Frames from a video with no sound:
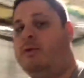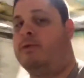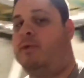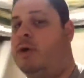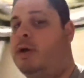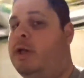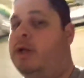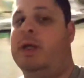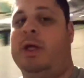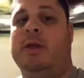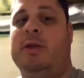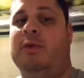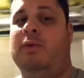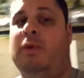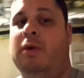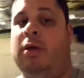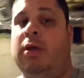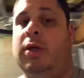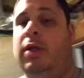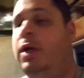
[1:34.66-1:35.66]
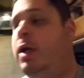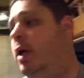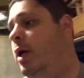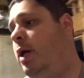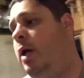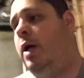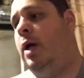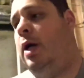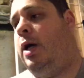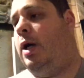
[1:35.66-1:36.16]
run it down the wood,
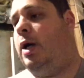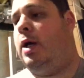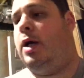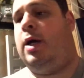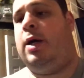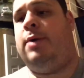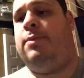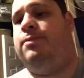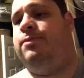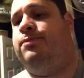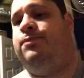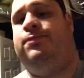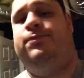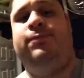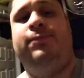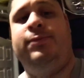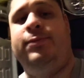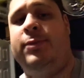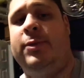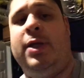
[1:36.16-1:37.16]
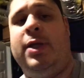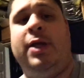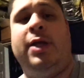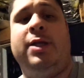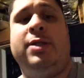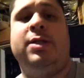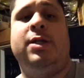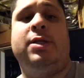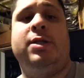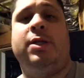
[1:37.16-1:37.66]
and
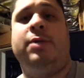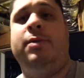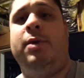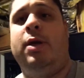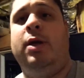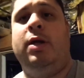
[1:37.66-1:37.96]
it's easy.